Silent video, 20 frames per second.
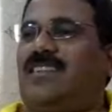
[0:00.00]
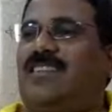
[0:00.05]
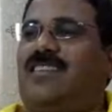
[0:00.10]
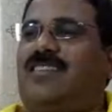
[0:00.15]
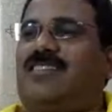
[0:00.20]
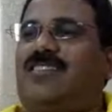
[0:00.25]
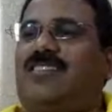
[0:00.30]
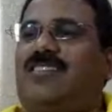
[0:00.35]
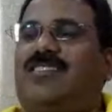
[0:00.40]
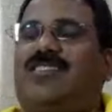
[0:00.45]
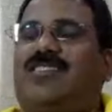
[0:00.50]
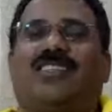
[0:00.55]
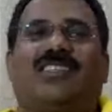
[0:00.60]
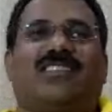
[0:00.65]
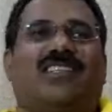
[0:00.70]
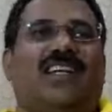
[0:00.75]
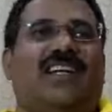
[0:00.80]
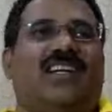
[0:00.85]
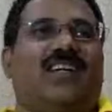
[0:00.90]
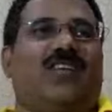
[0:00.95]
The sister
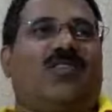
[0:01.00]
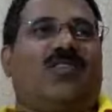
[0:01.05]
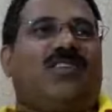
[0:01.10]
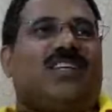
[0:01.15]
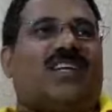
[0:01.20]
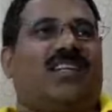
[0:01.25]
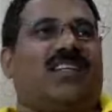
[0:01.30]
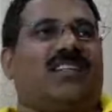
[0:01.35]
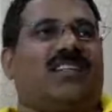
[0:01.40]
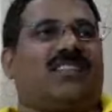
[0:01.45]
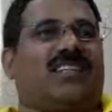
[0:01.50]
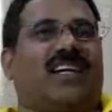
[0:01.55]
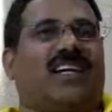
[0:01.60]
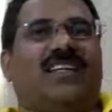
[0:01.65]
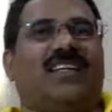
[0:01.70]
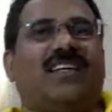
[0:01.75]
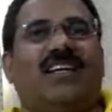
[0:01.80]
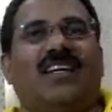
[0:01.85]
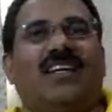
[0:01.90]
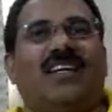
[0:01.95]
is slain on the other
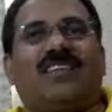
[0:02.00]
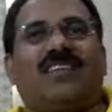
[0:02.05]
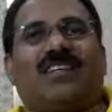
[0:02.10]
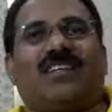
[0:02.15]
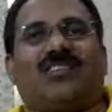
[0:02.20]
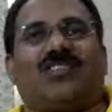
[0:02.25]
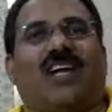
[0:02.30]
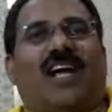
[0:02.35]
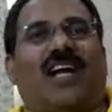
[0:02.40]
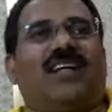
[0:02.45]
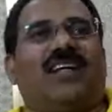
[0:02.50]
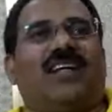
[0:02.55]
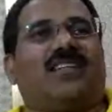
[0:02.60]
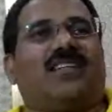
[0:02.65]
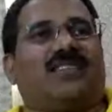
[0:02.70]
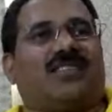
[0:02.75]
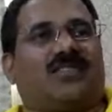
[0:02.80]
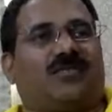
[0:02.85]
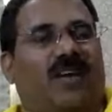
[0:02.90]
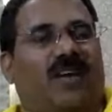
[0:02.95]
side. The child
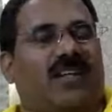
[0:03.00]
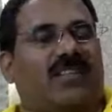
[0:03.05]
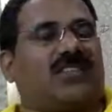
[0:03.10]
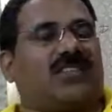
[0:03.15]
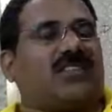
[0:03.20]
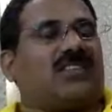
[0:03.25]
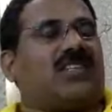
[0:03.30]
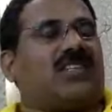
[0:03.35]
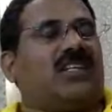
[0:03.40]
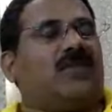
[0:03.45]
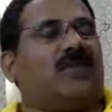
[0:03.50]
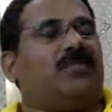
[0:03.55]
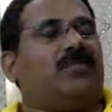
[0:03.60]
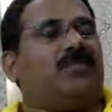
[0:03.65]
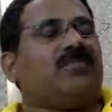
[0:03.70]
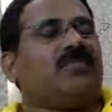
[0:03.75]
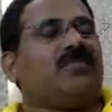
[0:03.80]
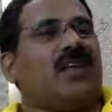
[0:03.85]
is fast asleep.